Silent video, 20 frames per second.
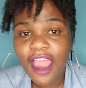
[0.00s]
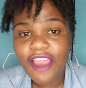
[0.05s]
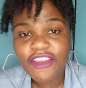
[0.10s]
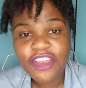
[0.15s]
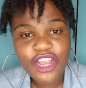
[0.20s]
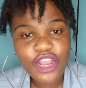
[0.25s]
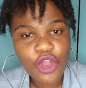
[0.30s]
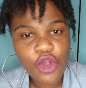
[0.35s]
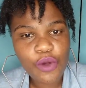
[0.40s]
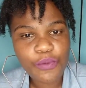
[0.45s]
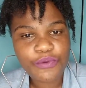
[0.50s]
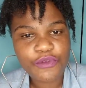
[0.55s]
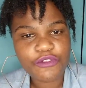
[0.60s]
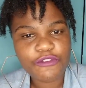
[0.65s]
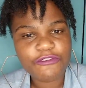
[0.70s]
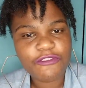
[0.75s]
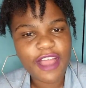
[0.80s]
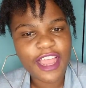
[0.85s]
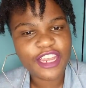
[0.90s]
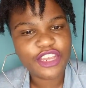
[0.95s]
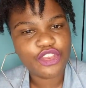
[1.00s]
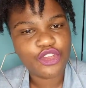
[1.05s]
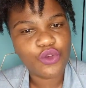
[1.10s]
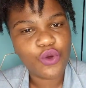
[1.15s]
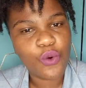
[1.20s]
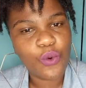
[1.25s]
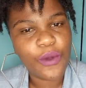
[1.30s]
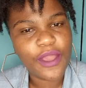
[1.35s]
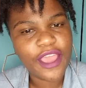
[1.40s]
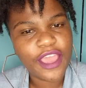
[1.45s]
I really hope you'll find
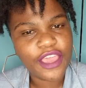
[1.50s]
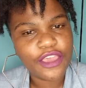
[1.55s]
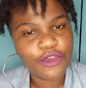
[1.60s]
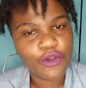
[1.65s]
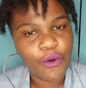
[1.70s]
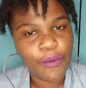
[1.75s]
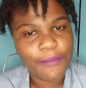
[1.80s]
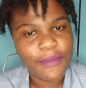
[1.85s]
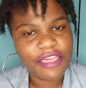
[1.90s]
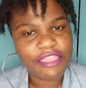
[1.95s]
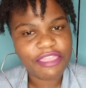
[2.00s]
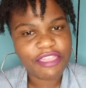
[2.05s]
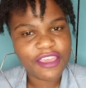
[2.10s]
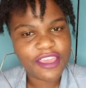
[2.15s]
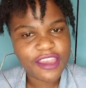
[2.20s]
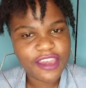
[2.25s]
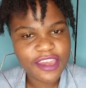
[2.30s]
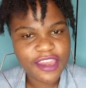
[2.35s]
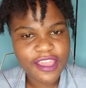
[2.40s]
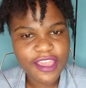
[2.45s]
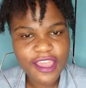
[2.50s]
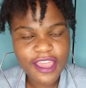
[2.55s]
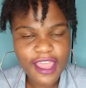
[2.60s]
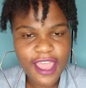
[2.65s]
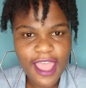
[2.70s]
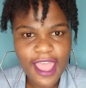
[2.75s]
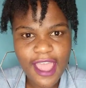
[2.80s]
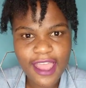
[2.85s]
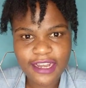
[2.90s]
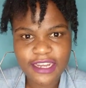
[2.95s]
your way, your method,
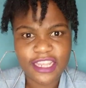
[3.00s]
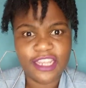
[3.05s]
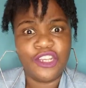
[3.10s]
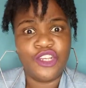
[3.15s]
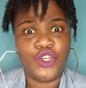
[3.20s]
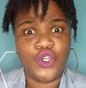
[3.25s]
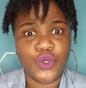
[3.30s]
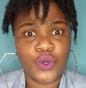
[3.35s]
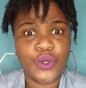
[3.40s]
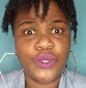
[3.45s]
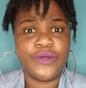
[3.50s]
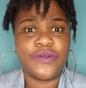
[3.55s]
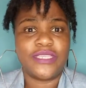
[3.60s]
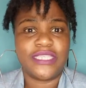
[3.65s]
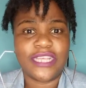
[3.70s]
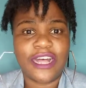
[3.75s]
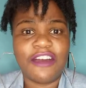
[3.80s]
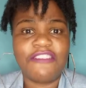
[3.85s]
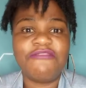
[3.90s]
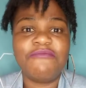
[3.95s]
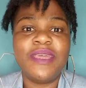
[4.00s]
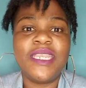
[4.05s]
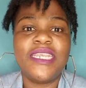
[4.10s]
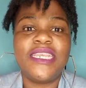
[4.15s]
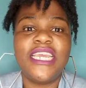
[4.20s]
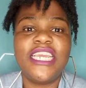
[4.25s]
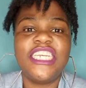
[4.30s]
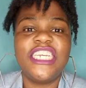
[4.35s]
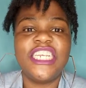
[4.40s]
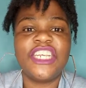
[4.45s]
and enjoy yourself.
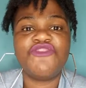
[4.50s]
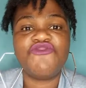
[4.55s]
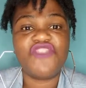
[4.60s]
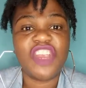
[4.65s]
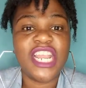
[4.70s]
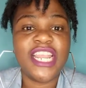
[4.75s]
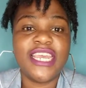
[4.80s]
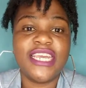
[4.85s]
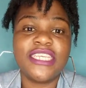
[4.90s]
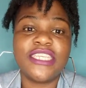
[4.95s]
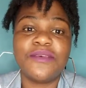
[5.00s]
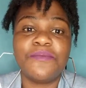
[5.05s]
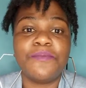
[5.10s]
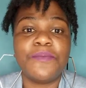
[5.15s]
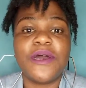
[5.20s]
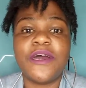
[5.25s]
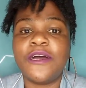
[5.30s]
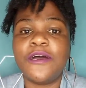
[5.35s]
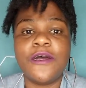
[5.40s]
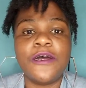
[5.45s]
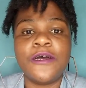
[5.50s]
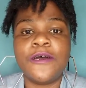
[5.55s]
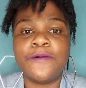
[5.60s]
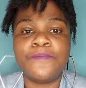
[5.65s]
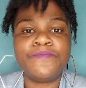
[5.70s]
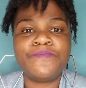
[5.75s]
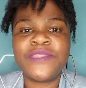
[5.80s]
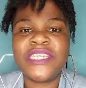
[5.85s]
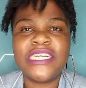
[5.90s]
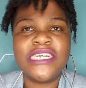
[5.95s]
Meditation really is a, a,
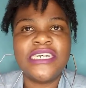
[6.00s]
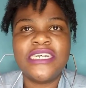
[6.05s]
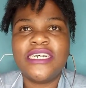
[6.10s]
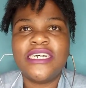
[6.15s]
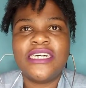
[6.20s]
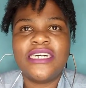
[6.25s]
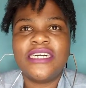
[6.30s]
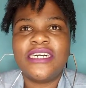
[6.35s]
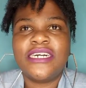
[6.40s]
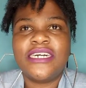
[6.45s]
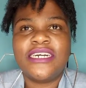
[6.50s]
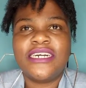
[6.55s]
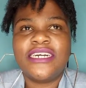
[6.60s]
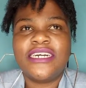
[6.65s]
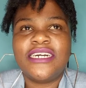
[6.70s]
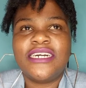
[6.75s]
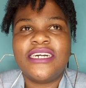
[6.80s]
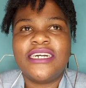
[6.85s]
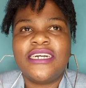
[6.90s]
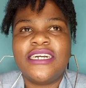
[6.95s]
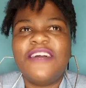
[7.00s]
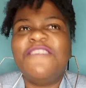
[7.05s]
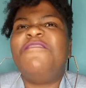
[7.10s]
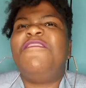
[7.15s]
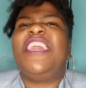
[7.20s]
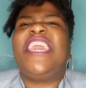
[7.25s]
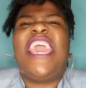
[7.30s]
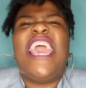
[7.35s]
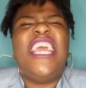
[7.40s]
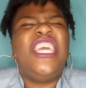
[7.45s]
um, a
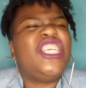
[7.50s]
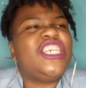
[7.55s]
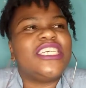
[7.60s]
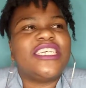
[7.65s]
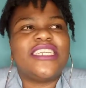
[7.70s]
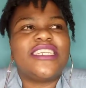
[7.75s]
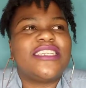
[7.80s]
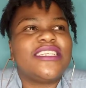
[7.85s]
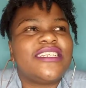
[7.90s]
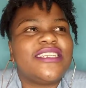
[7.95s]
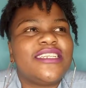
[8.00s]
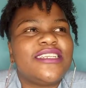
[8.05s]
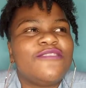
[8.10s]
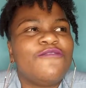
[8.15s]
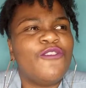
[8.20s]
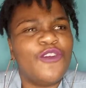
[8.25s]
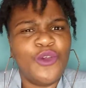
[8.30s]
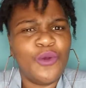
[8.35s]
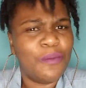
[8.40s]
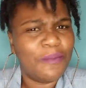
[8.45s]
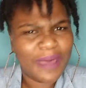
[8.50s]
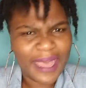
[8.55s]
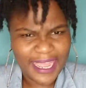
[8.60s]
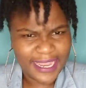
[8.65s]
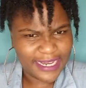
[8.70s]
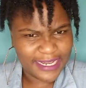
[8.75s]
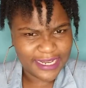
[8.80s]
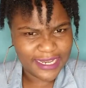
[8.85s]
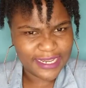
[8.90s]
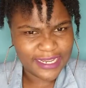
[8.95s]
vacation for your
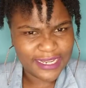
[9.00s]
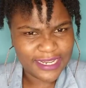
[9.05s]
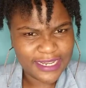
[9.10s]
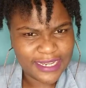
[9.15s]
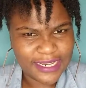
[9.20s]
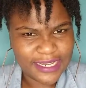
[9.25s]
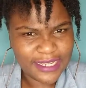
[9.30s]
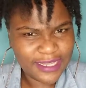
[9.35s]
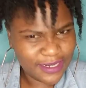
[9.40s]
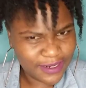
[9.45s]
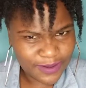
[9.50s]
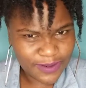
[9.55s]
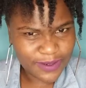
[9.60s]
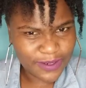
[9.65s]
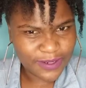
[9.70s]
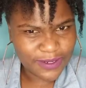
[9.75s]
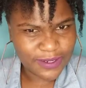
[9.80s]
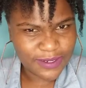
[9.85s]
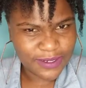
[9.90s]
mind, you know?